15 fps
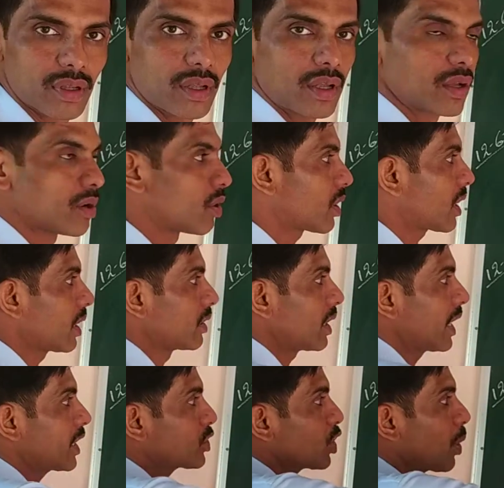okay the
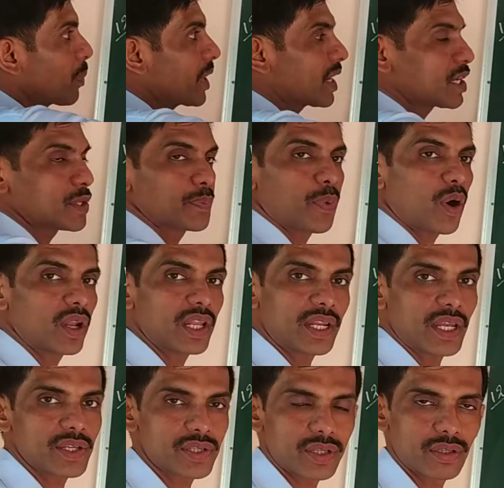next topic is
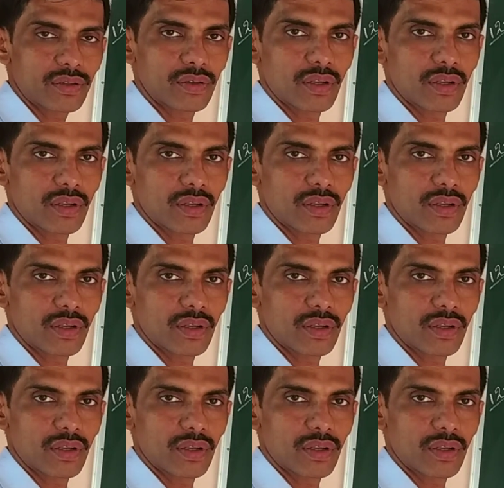pollination